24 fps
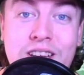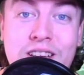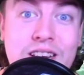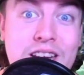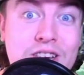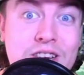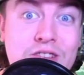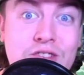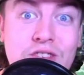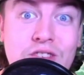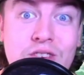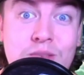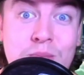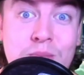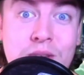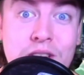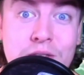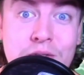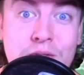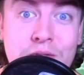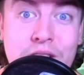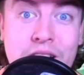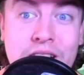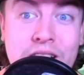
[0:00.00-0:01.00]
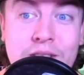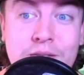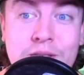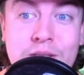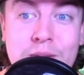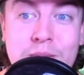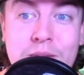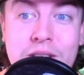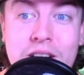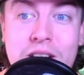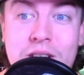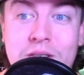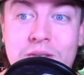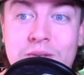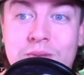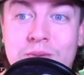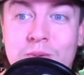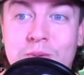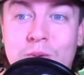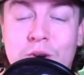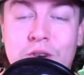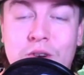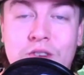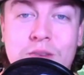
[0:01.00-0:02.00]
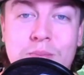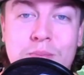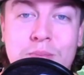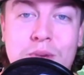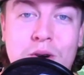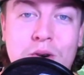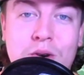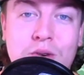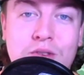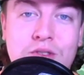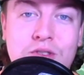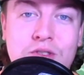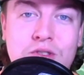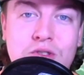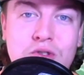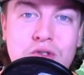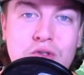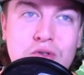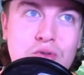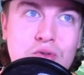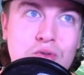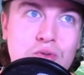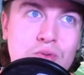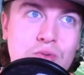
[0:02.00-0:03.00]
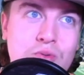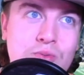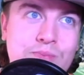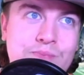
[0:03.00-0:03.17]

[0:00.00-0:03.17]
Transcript: and actually be a fan of him now, whereas opposed to